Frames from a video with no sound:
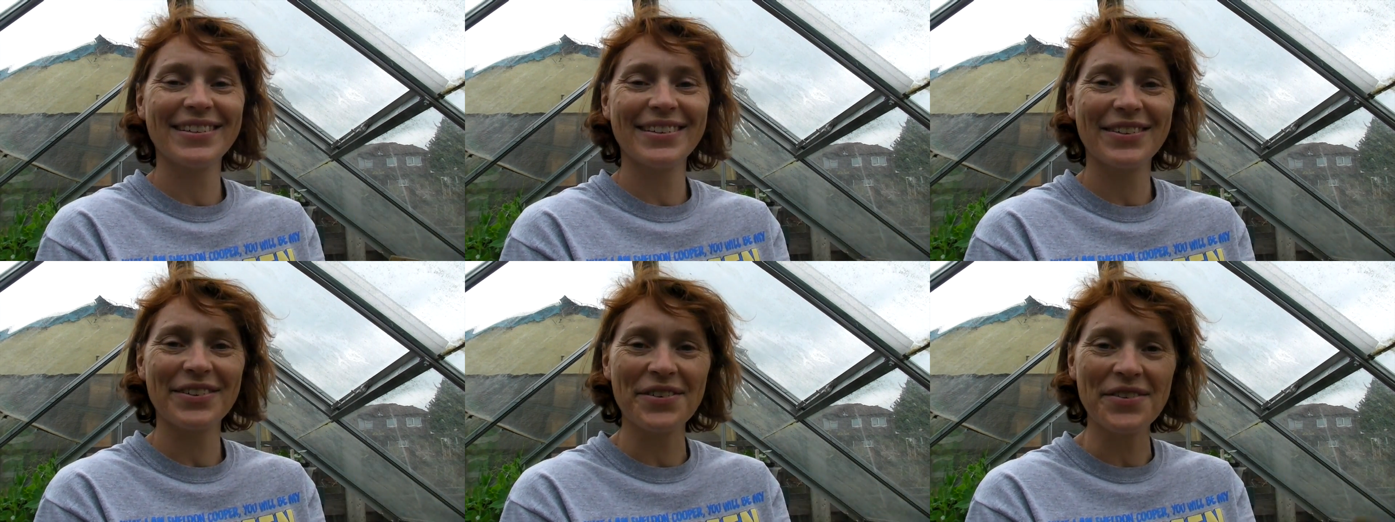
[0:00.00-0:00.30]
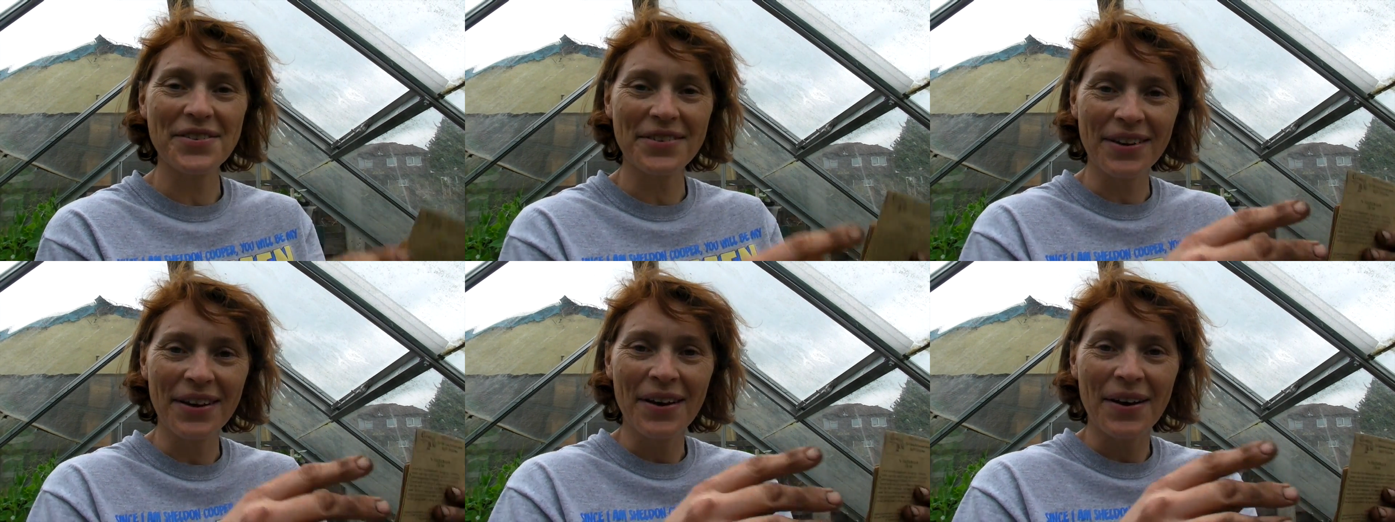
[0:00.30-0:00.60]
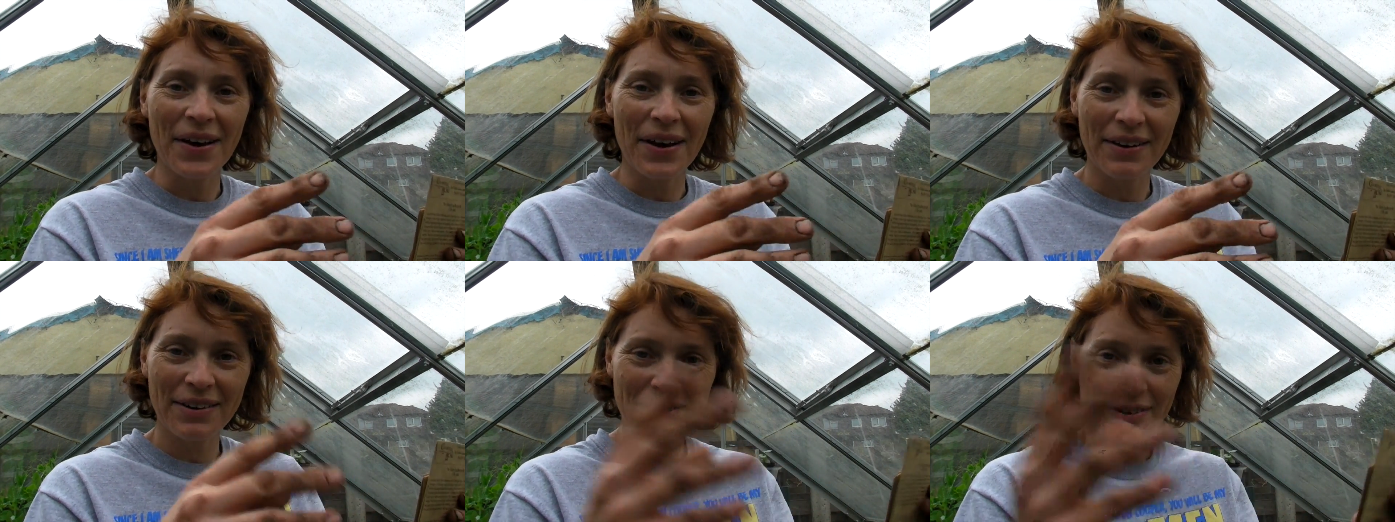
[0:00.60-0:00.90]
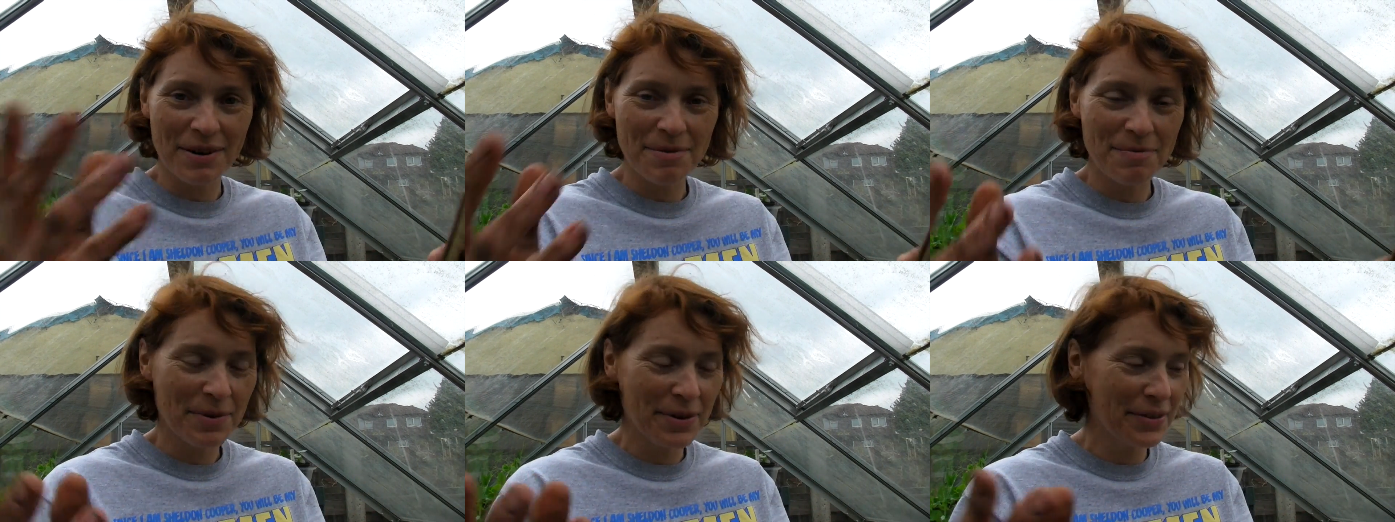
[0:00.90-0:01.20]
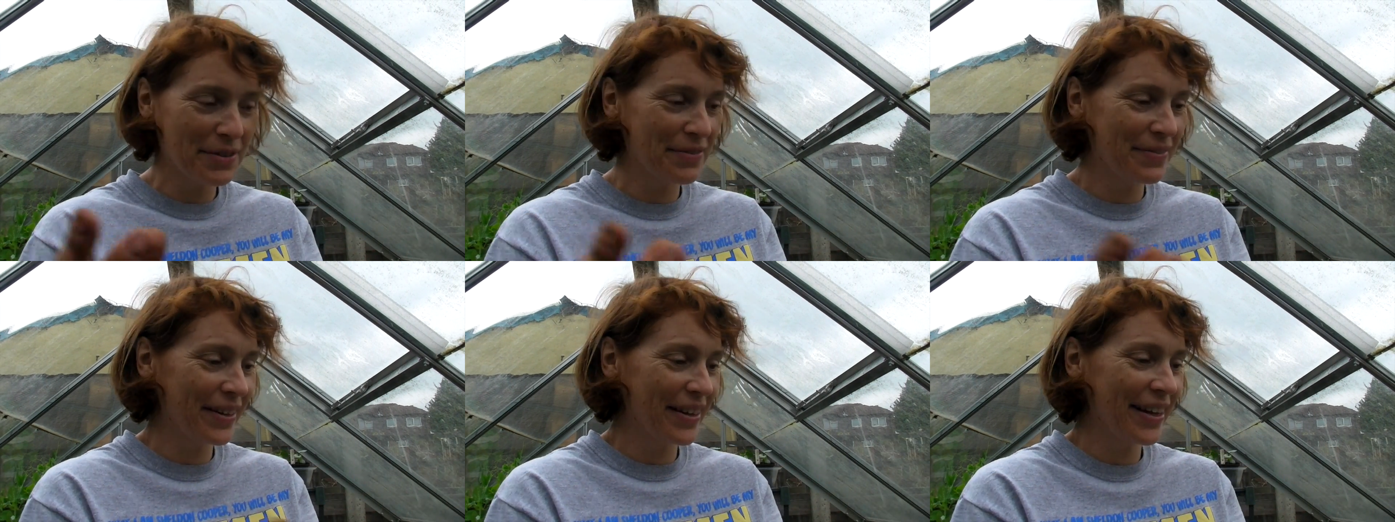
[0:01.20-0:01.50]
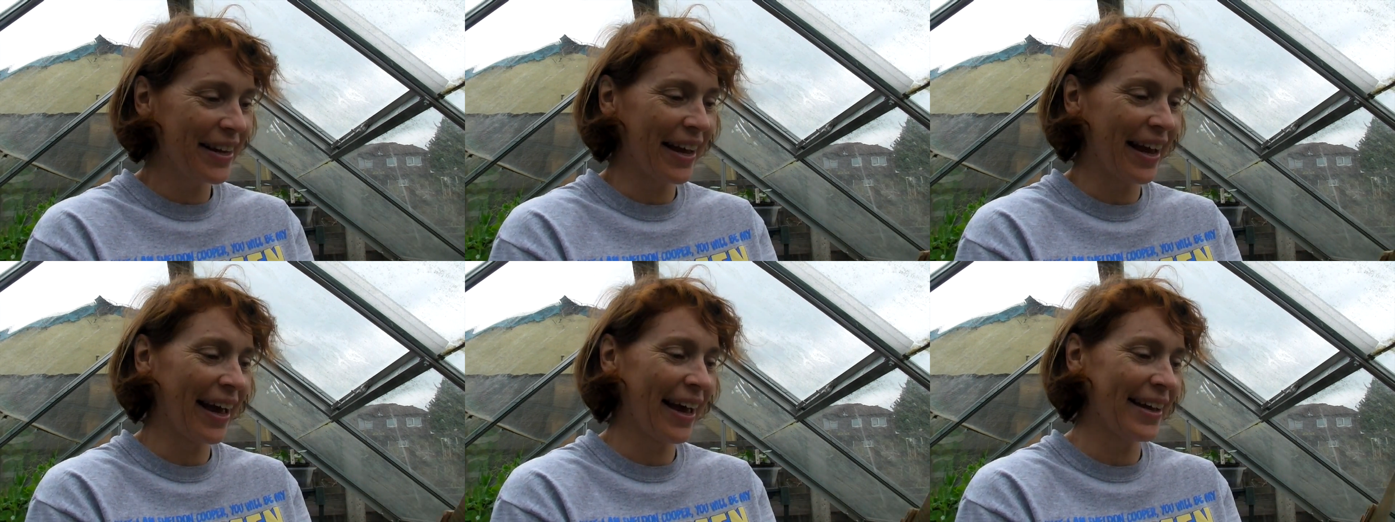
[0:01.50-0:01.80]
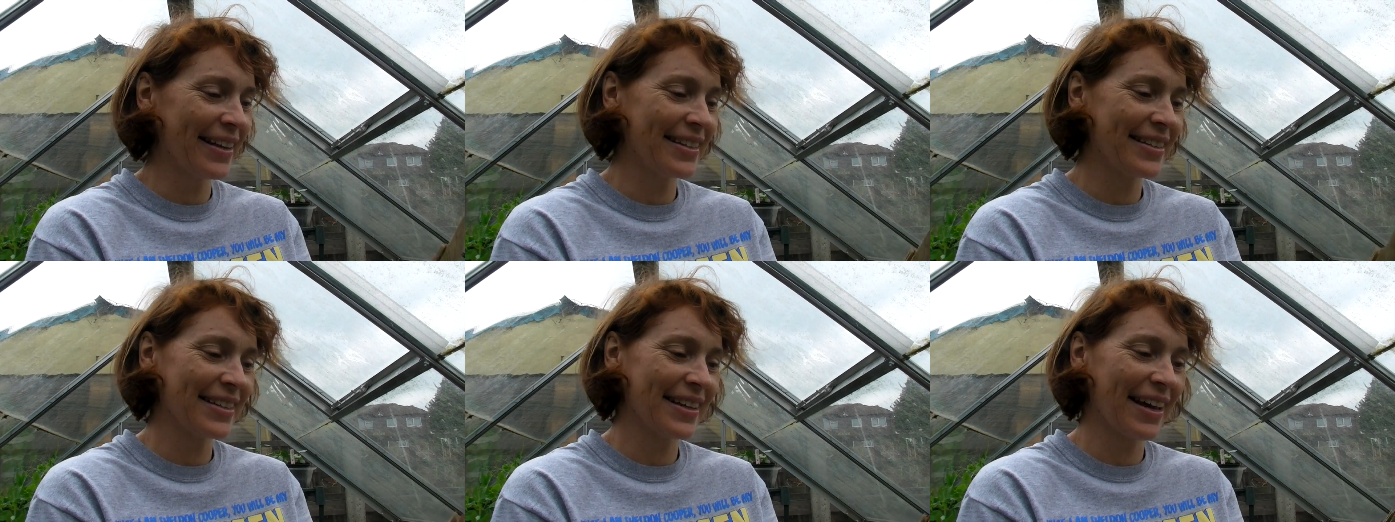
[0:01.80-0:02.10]
should all grow beautifully,
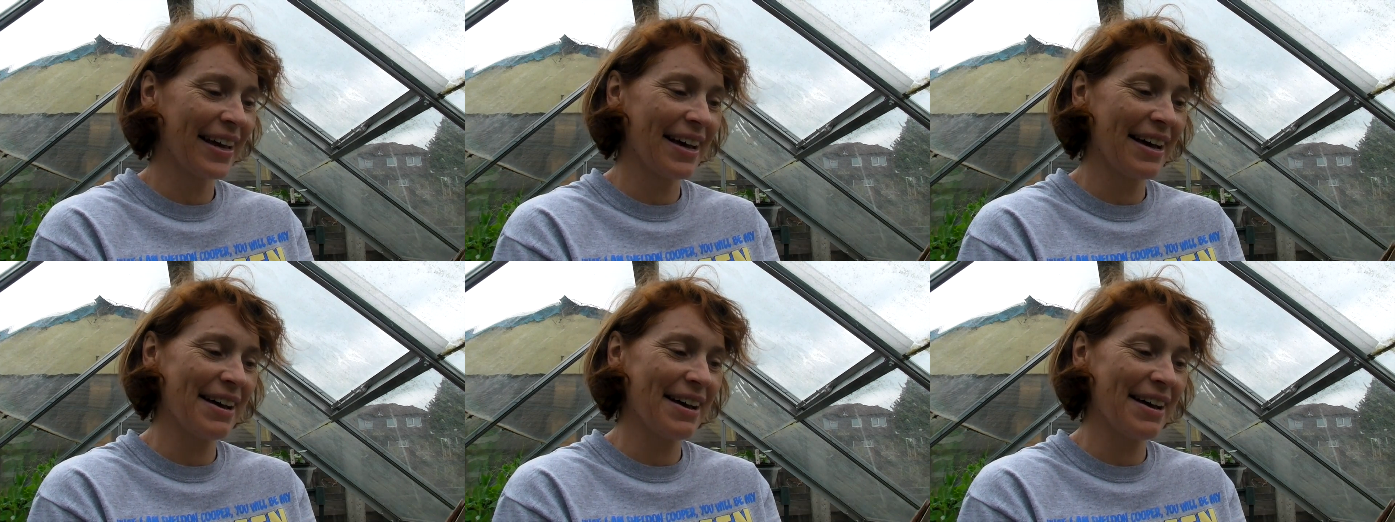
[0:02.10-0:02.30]
and